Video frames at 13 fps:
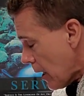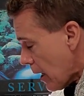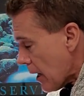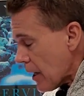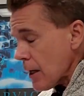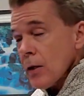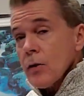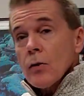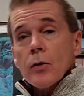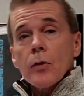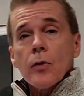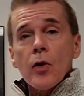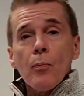
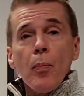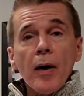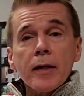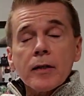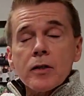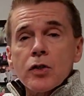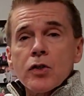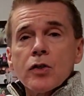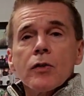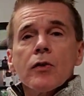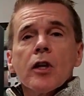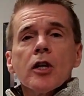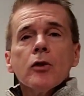And the buckets
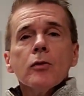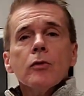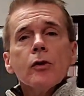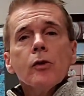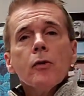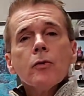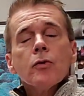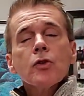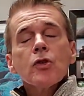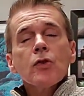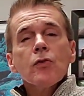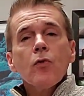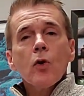that you
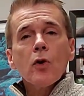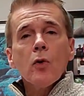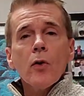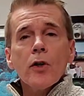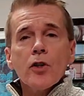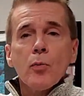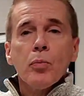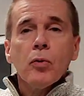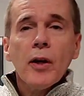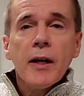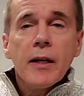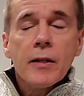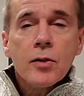use for growing your
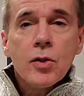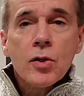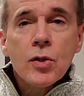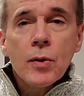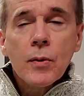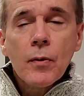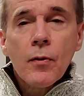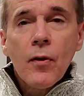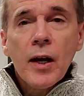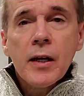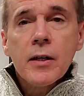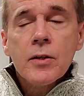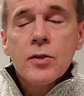plants,
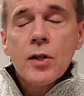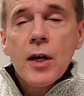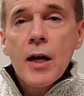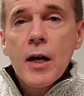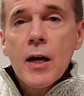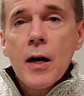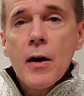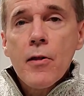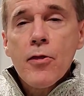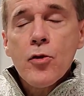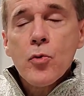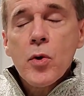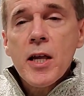that is a uh,
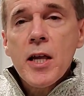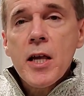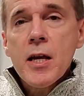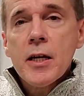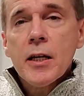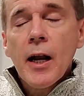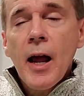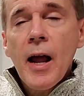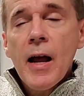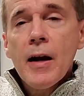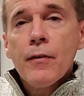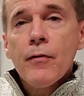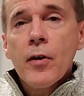three and a
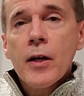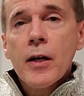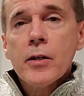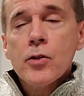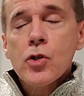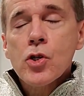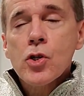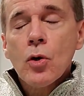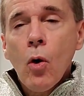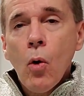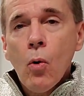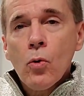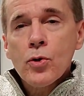half inch
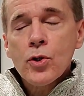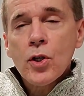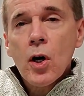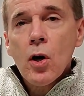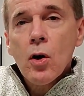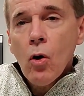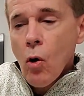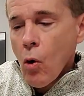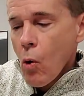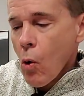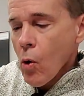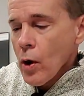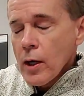hole saw
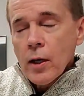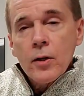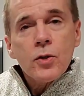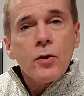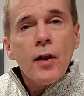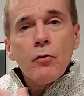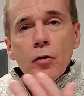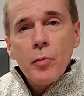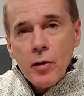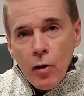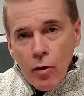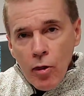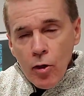hole. So that would
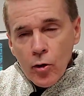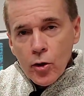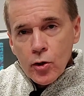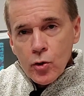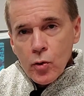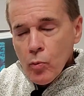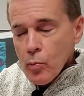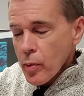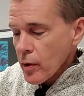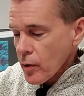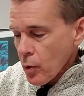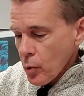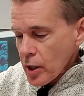be the third drill
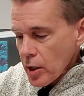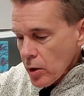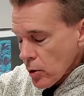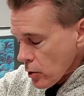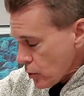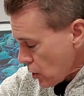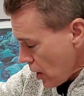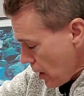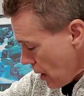bit that we use.